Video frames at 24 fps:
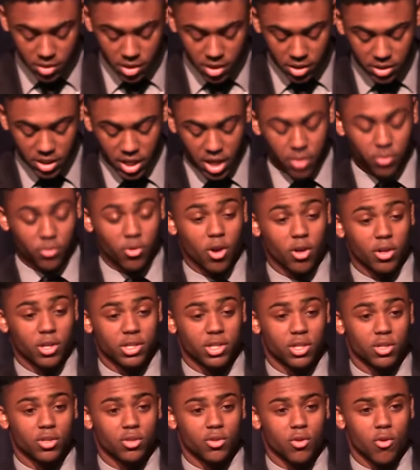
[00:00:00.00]
They enroll us
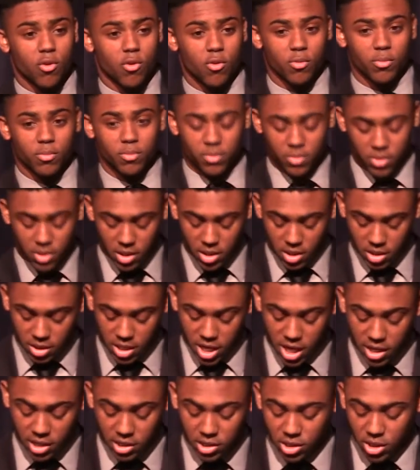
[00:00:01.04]
in school,
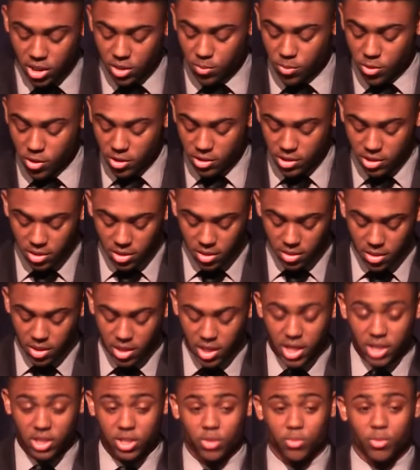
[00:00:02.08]
take us to sports,
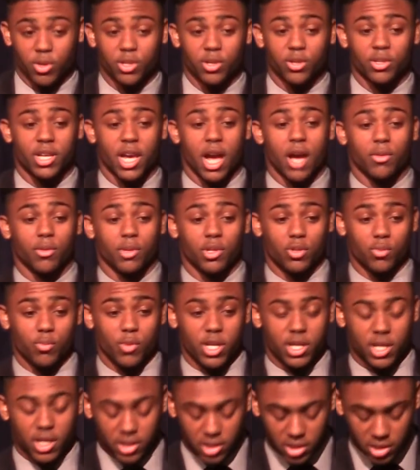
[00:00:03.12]
and surrender countless
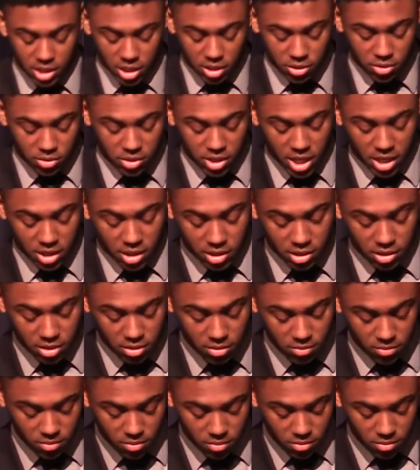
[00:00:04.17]
weekends to entertain us.